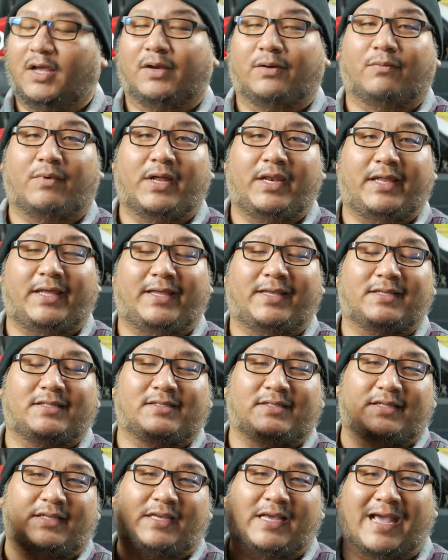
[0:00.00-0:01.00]
One
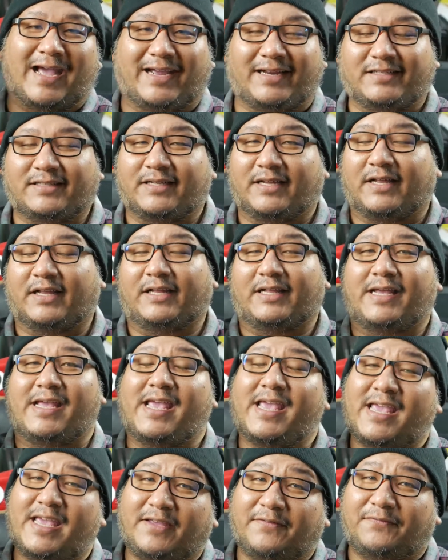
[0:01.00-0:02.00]
is the itel
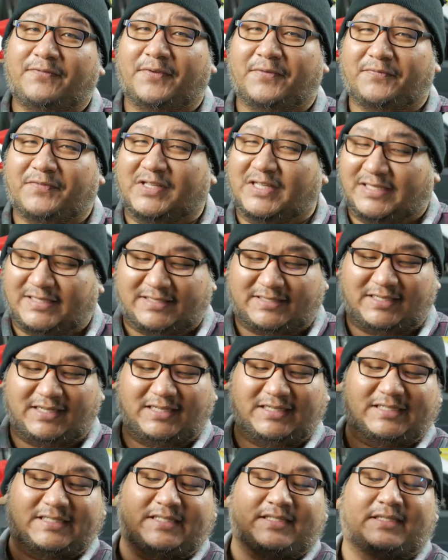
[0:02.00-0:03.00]

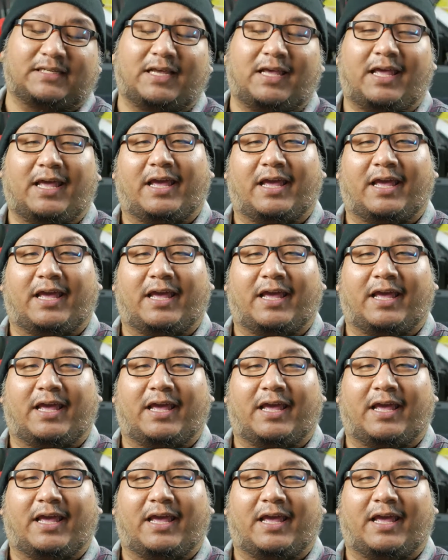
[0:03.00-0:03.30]
A56